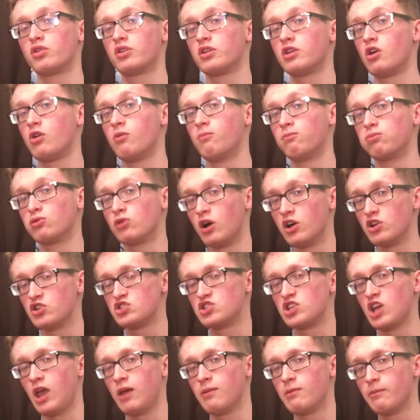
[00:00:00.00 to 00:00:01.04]
you know, brought
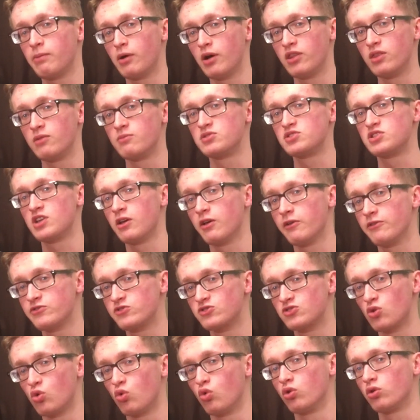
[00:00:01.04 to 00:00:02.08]
shame upon
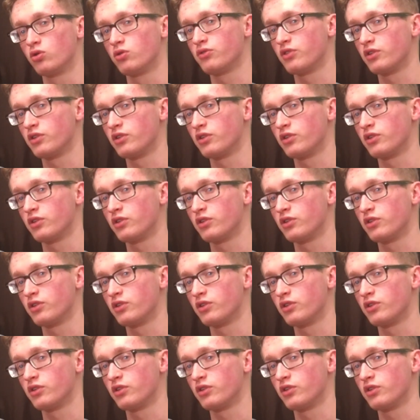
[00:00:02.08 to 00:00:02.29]
themselves or